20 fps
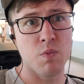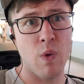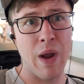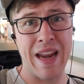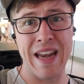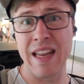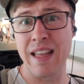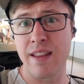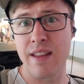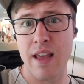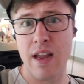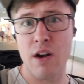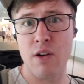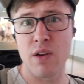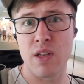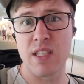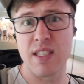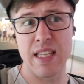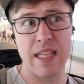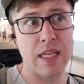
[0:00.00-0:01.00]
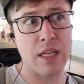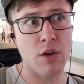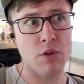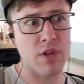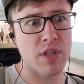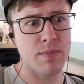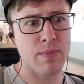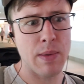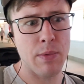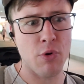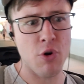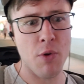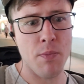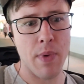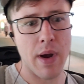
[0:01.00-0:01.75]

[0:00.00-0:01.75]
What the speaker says: waiting there and seeing all these people go